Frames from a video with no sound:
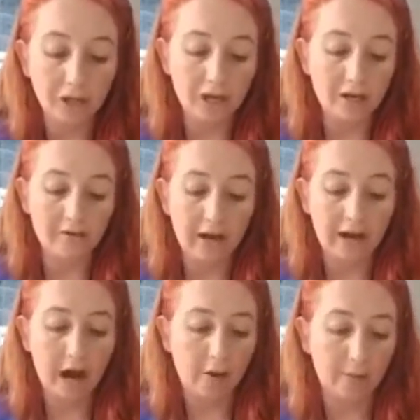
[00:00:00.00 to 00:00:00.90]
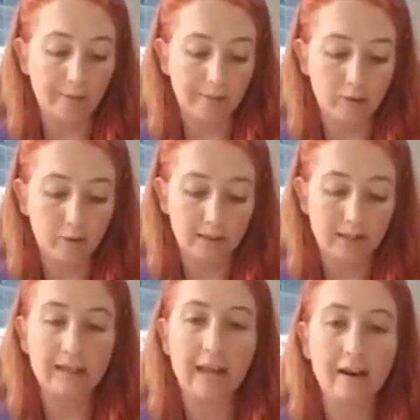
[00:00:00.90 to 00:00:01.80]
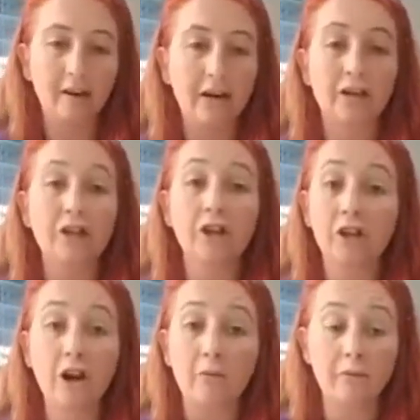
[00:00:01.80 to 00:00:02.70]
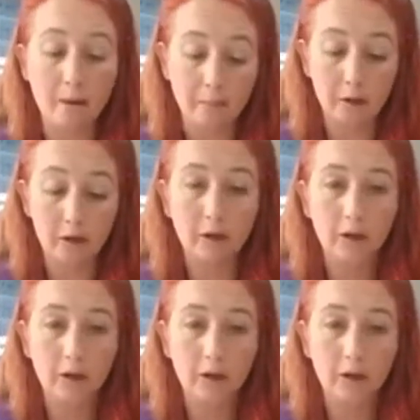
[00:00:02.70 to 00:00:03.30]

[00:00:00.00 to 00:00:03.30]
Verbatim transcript: that Nevada Highway Patrol was in the area, and she could not remember.